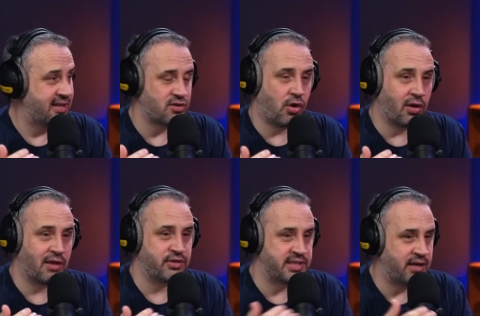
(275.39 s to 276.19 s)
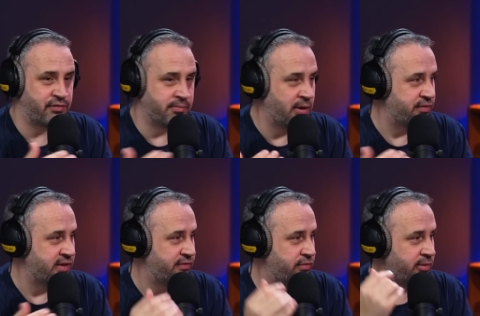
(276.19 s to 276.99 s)
That's all I've retained from both.
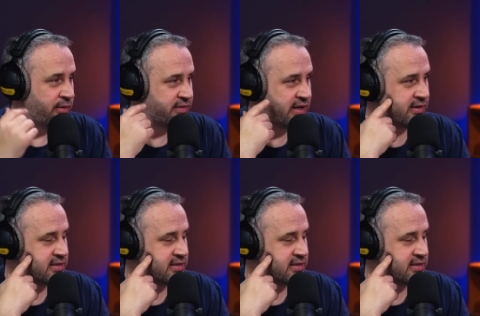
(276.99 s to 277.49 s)
I remember. Both I, I,